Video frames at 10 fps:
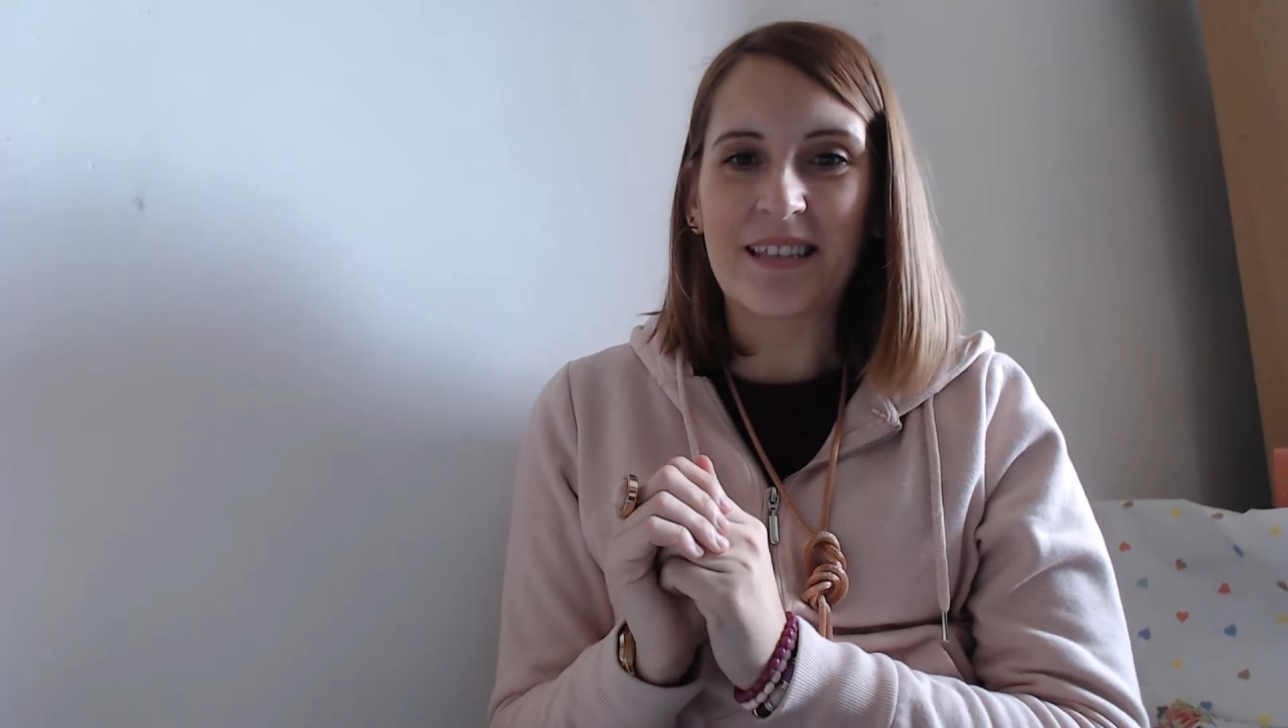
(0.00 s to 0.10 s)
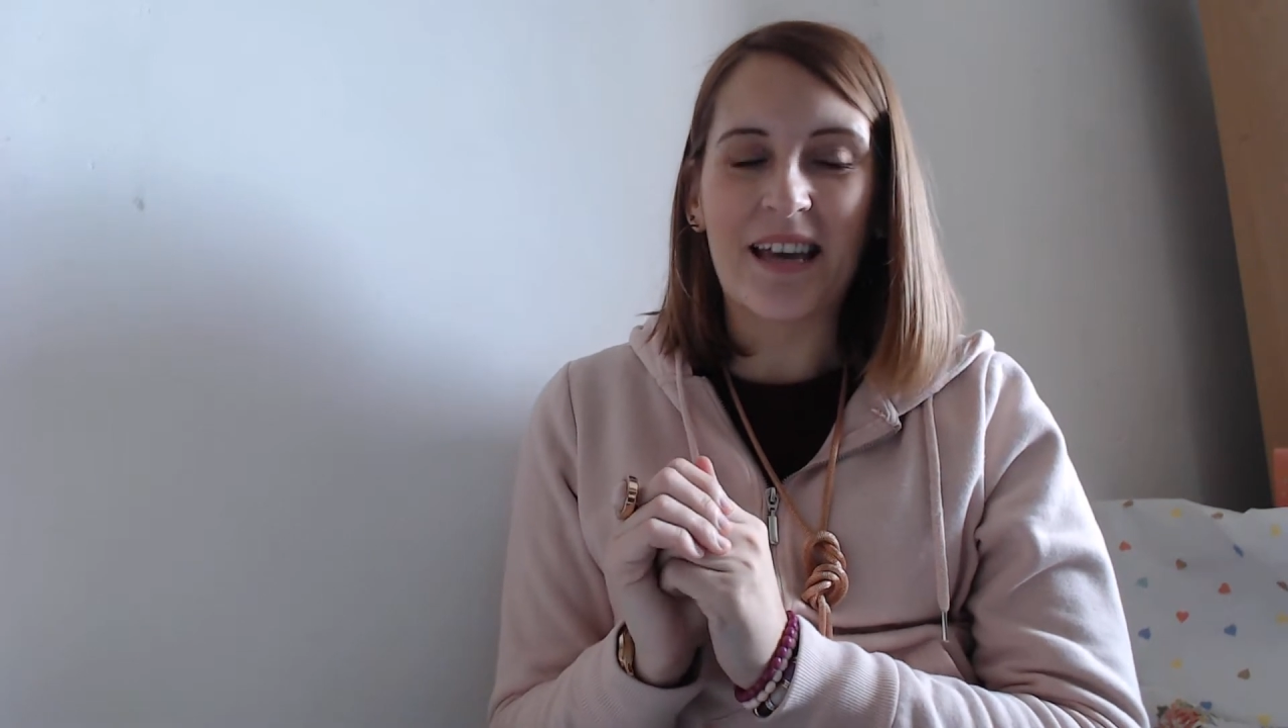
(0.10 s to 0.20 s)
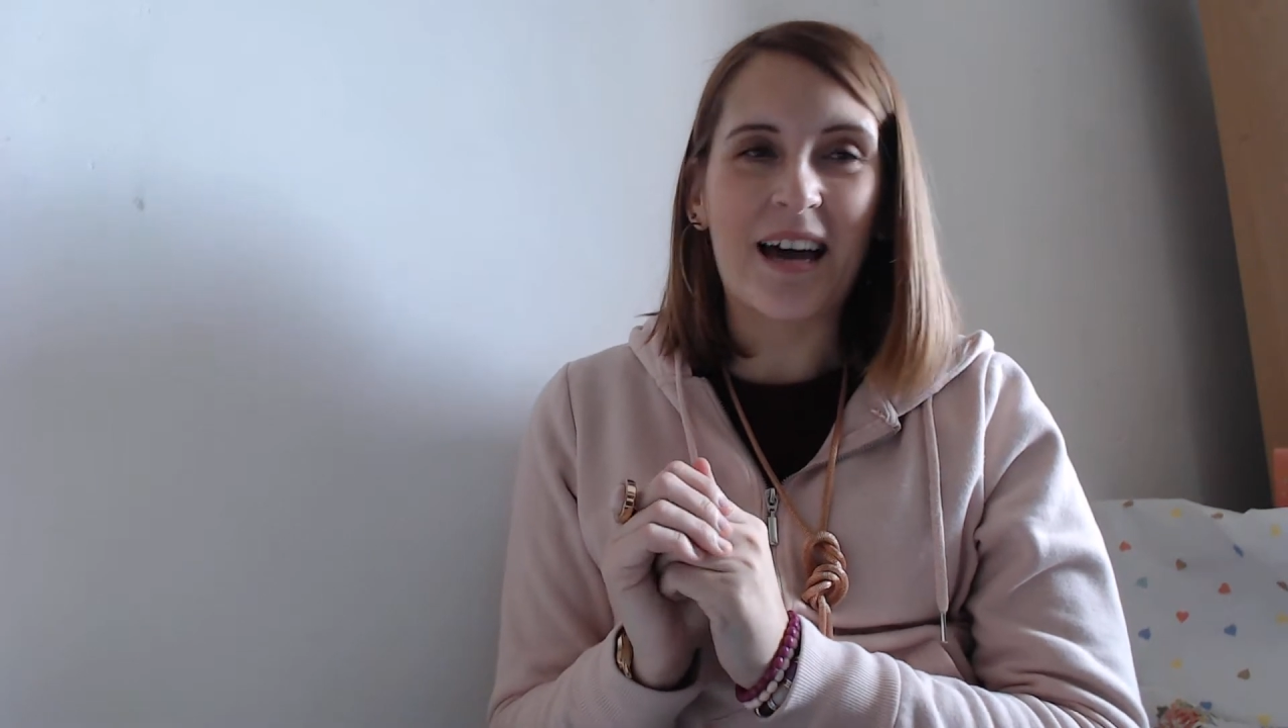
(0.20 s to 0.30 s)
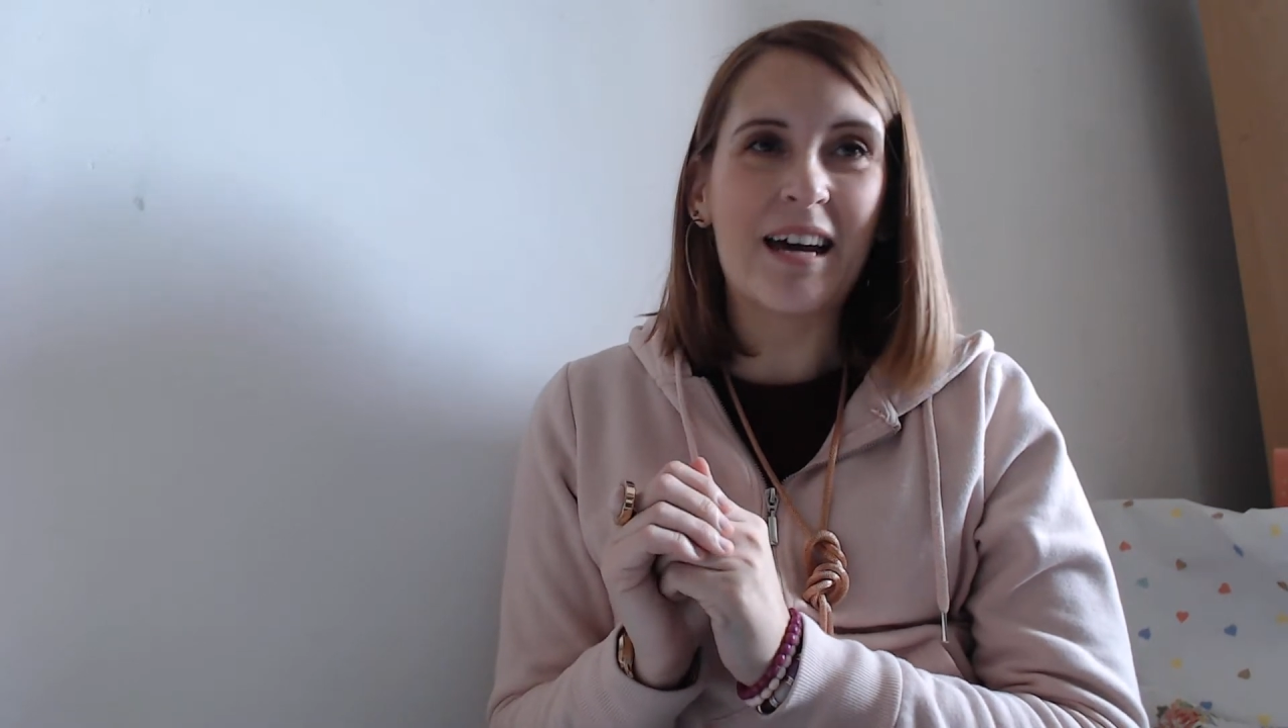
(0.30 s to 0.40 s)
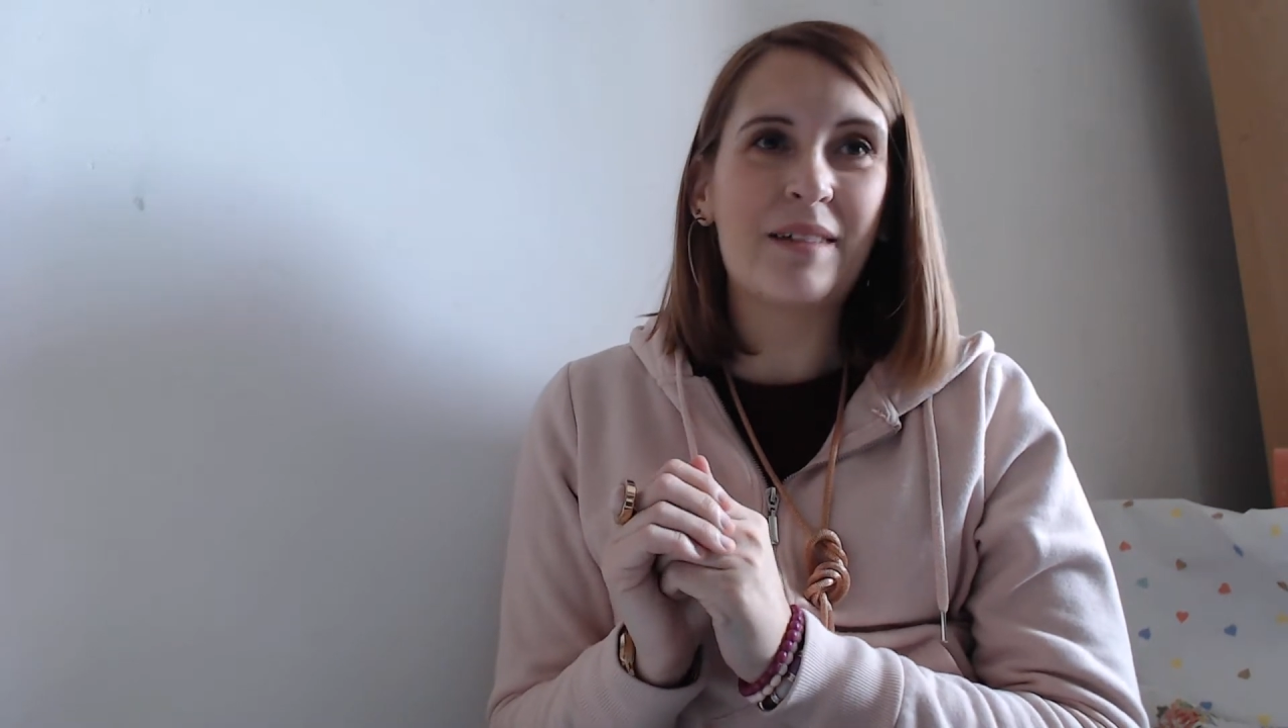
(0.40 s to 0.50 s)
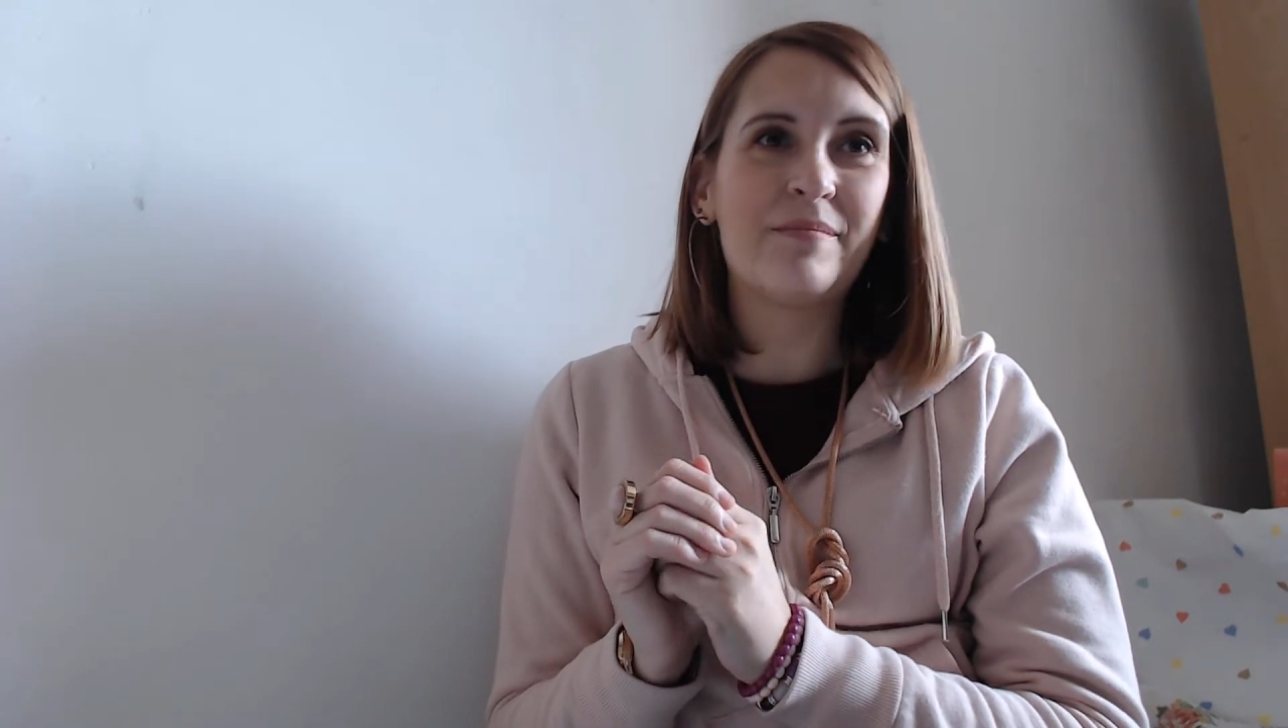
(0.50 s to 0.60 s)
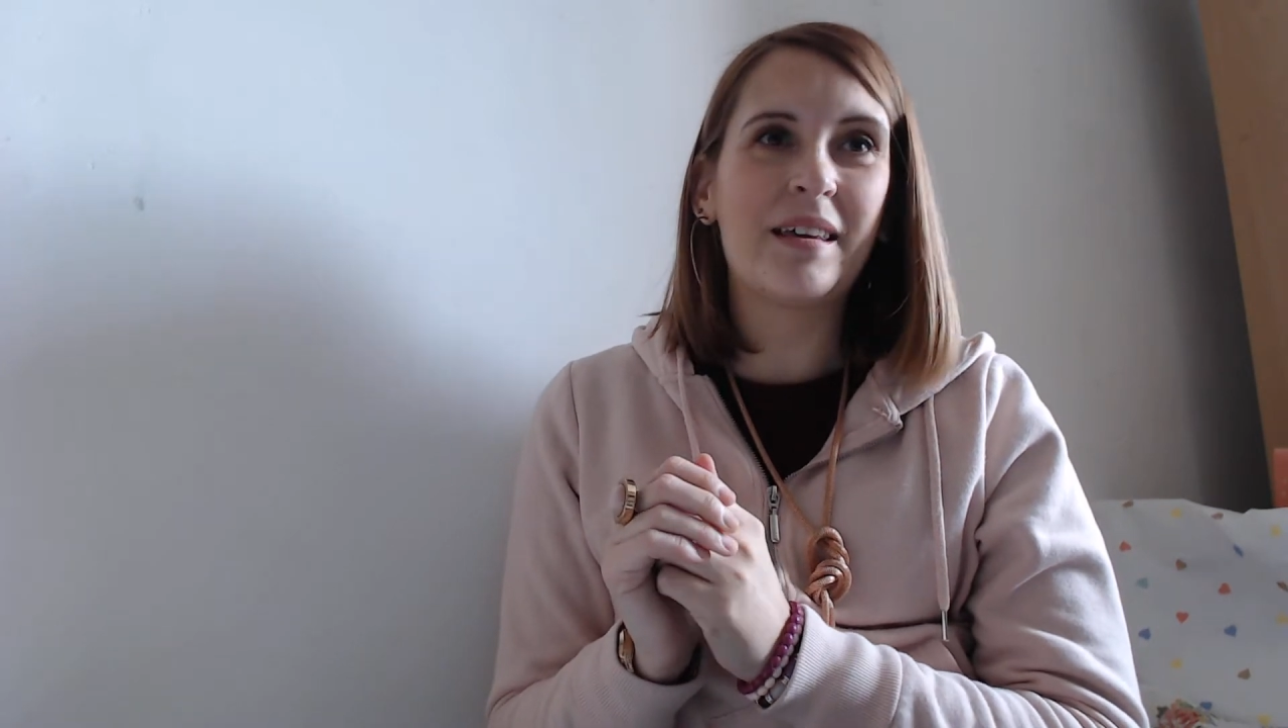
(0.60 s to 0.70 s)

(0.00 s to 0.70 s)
time,